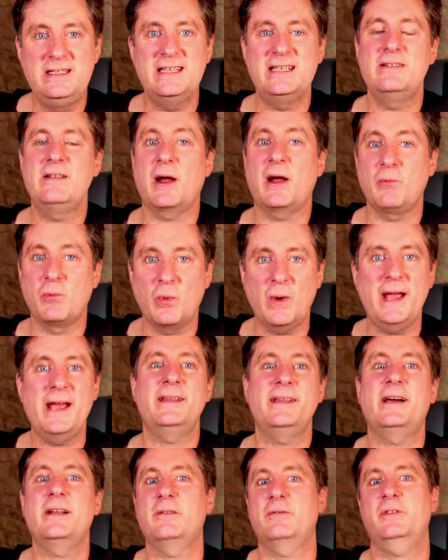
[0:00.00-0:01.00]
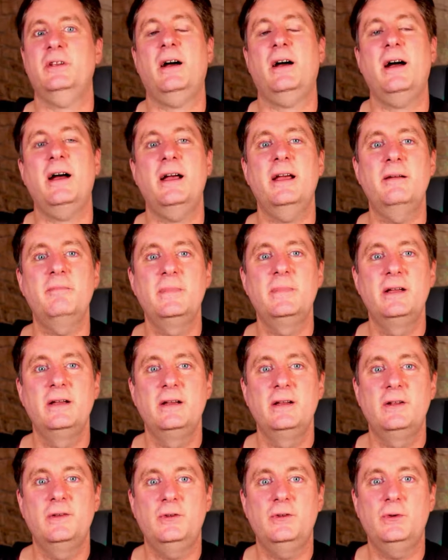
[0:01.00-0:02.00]
ran out of time
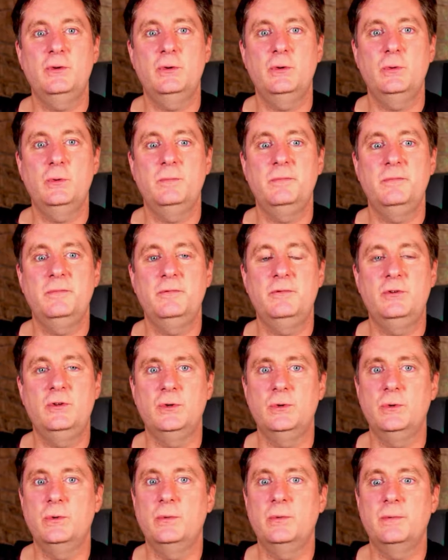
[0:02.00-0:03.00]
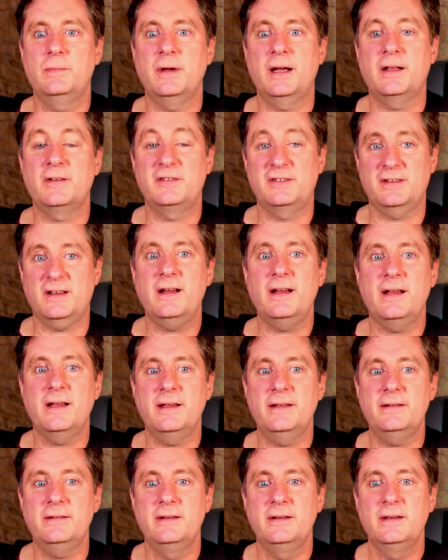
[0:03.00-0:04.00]
to do a
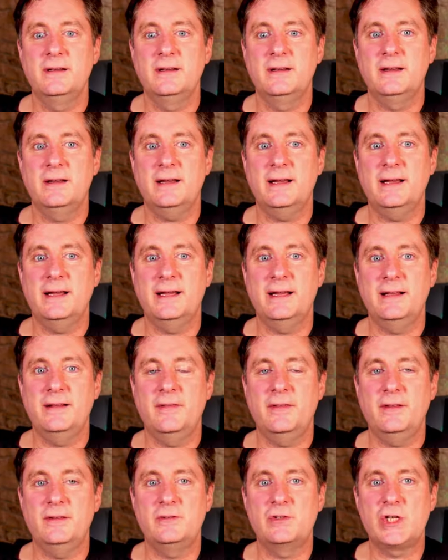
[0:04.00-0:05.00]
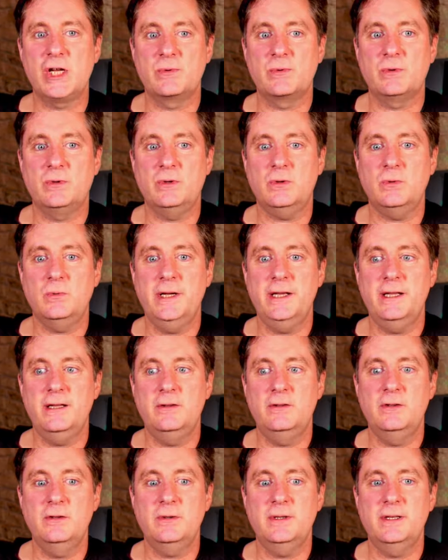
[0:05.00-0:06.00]
sign. And the general way you
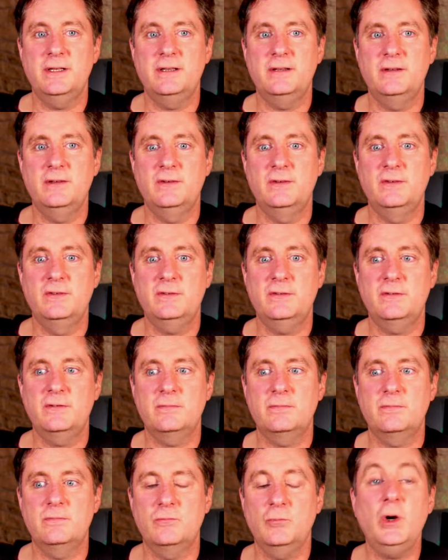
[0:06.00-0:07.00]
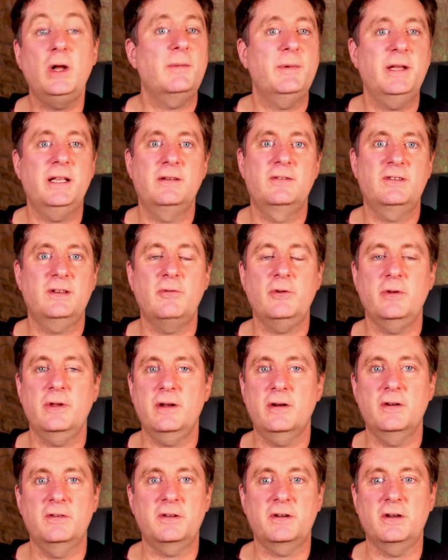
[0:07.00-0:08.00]
do it is, well, I mean, several
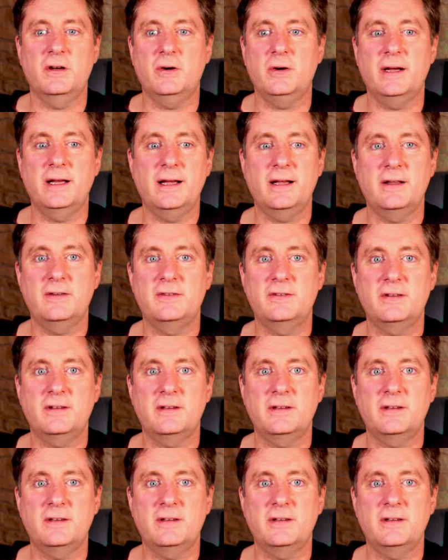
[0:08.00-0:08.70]
years ago I asked